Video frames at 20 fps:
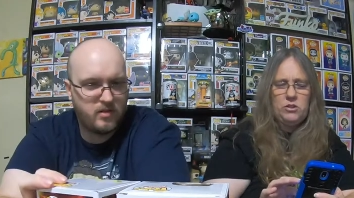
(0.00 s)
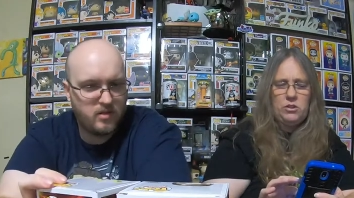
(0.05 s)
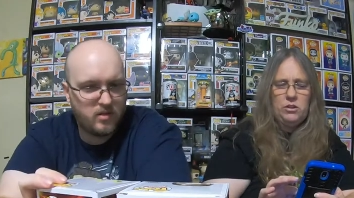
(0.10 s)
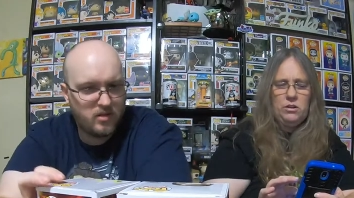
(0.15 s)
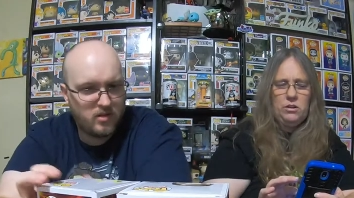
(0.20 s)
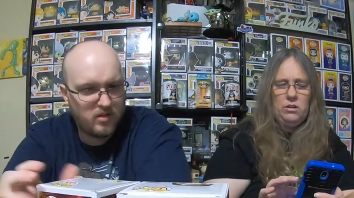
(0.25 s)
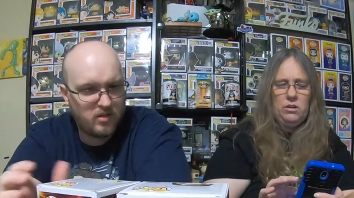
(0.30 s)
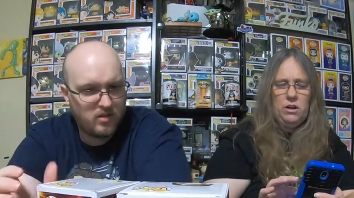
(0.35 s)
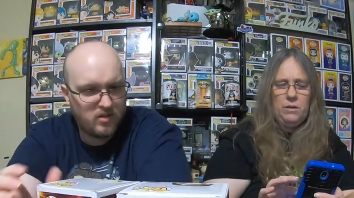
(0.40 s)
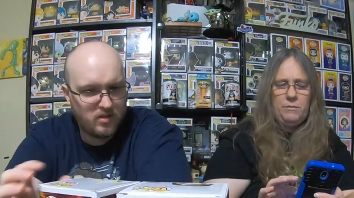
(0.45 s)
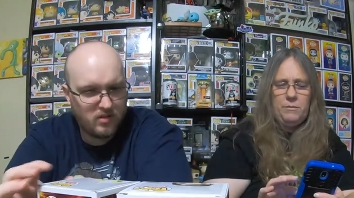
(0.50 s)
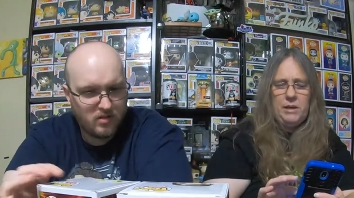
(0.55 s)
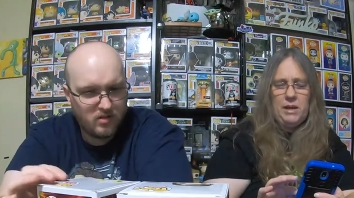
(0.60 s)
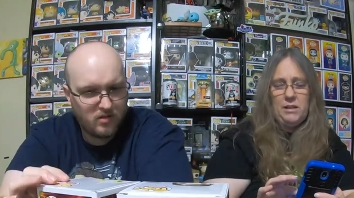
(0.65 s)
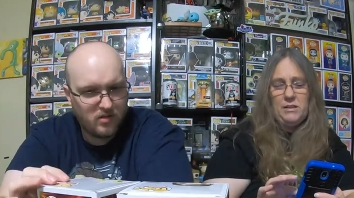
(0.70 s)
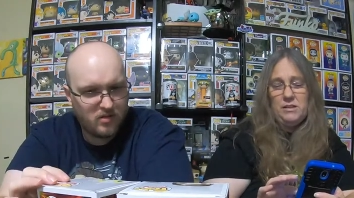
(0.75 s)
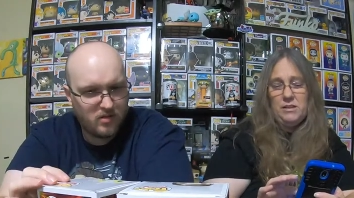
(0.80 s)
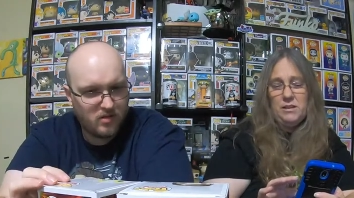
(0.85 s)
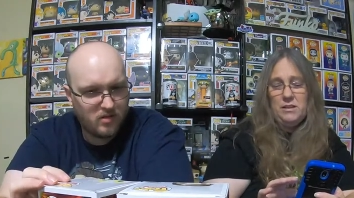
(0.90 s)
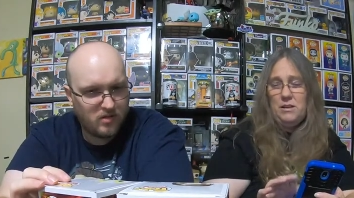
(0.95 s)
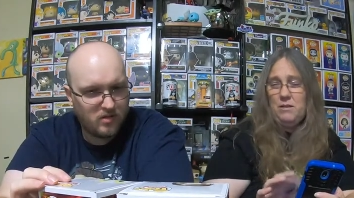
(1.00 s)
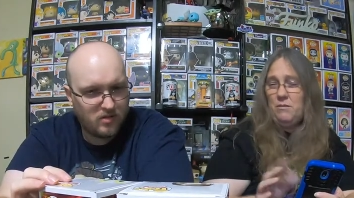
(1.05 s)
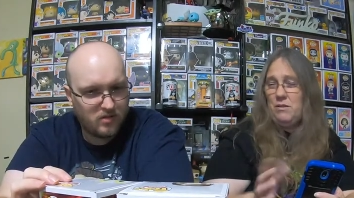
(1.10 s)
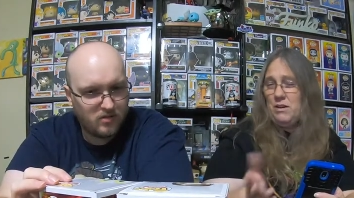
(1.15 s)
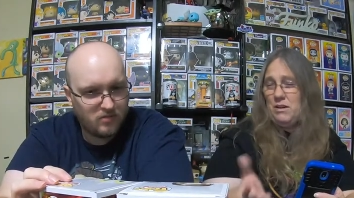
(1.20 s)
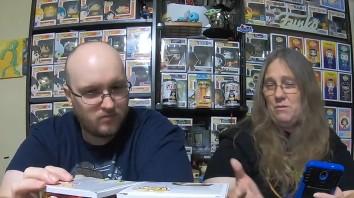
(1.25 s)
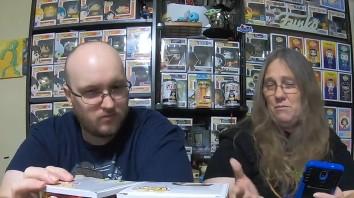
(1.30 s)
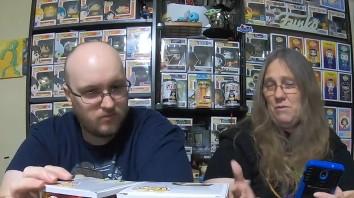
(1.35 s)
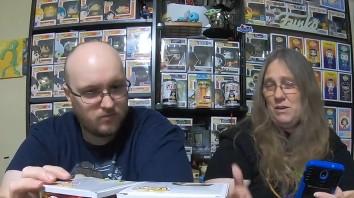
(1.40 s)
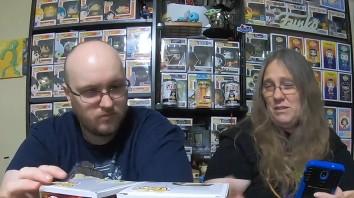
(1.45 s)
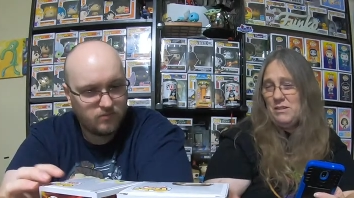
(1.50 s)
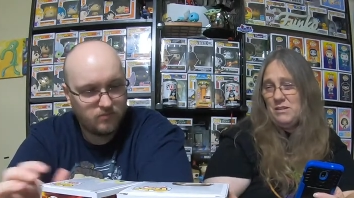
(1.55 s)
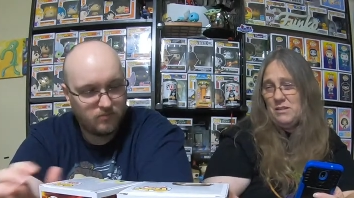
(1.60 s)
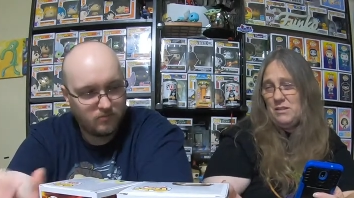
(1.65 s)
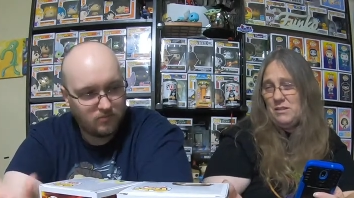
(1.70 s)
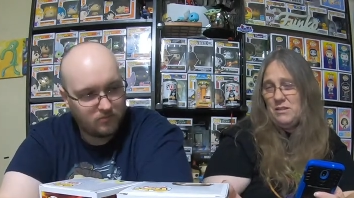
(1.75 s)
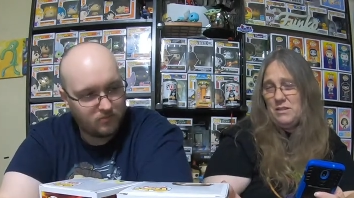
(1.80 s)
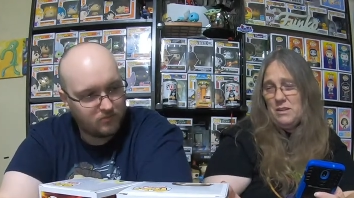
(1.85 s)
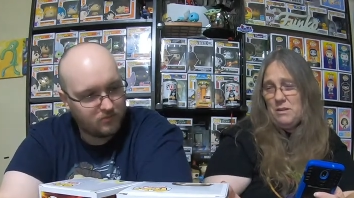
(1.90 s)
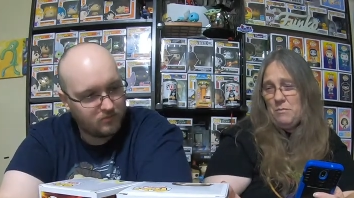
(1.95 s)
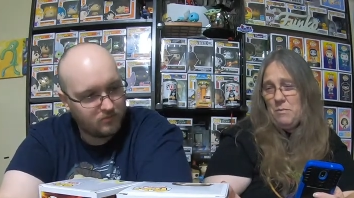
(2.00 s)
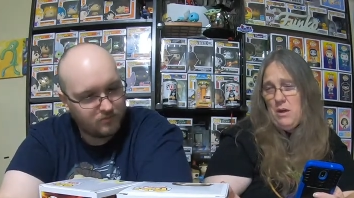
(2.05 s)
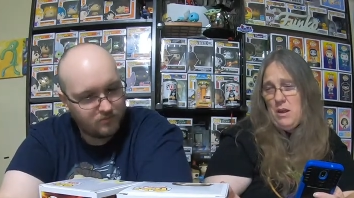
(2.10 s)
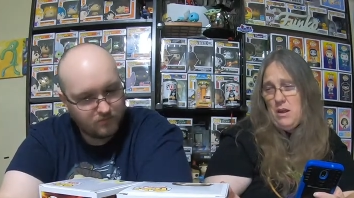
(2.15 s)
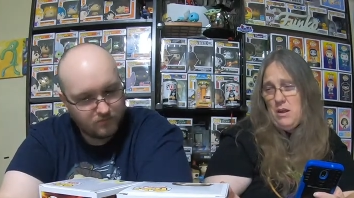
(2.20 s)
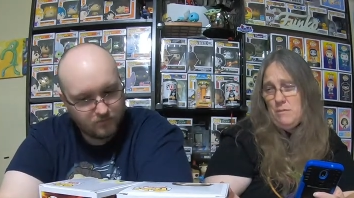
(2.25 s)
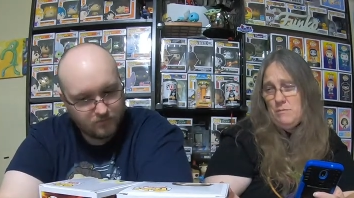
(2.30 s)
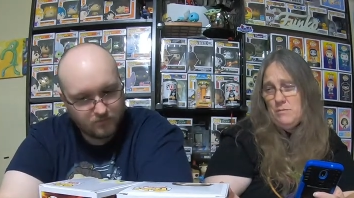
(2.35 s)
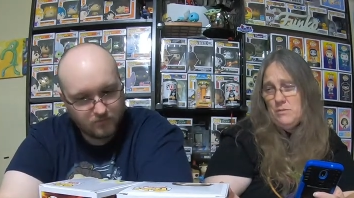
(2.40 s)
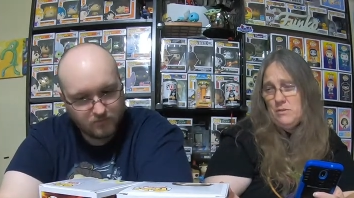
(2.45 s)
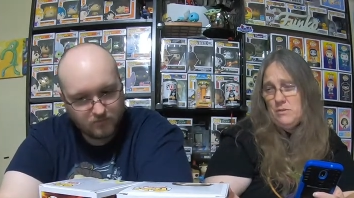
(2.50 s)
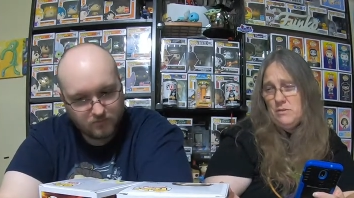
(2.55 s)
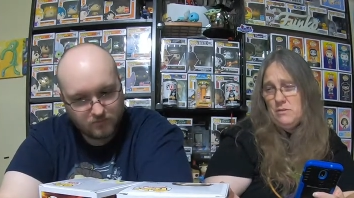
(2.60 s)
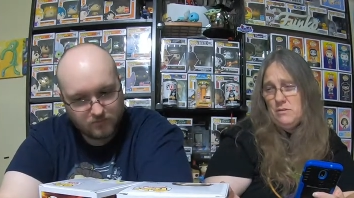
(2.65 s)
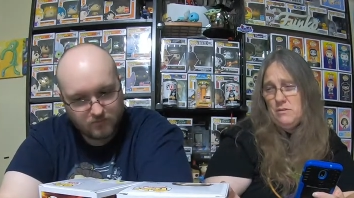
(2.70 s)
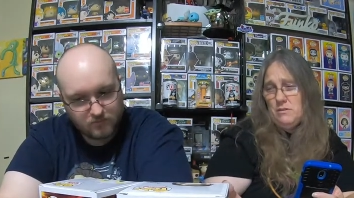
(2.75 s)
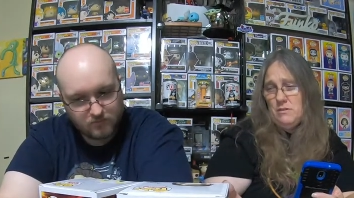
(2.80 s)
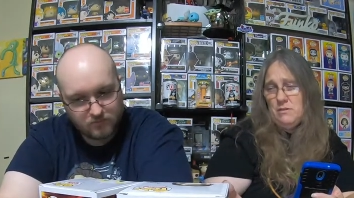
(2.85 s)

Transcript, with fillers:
Speaker 1: sure. I'm guessing they were NYCC Pops.